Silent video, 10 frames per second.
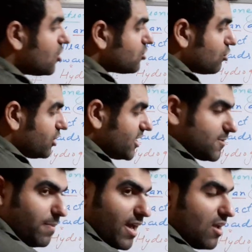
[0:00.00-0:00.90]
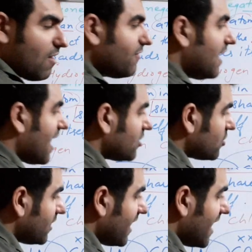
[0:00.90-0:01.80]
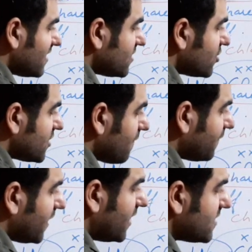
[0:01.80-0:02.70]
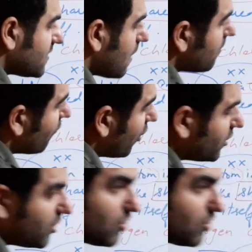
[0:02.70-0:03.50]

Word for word: So this pair of electron gets shifted somewhat